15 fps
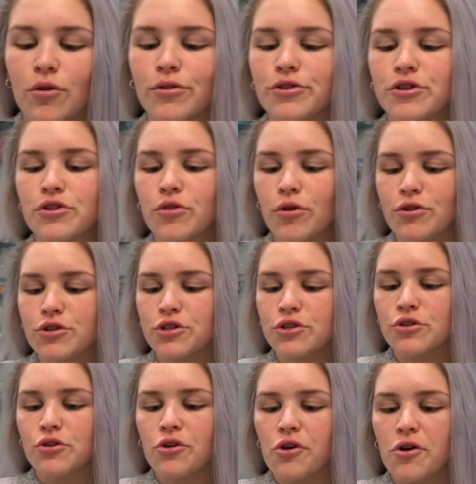Gorgeous,
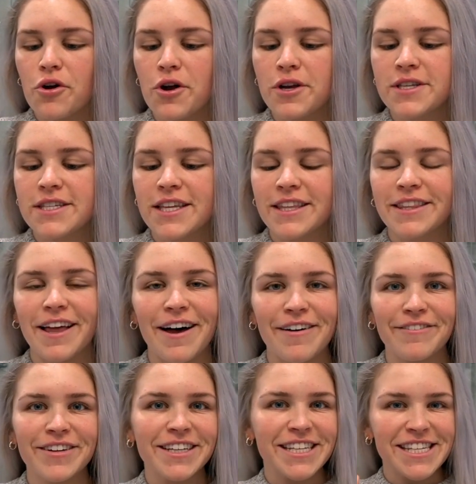gorgeous girls
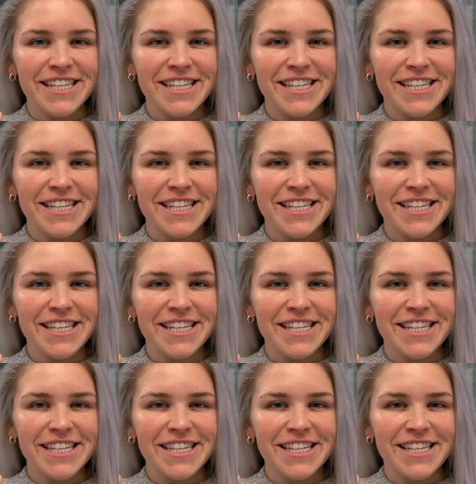love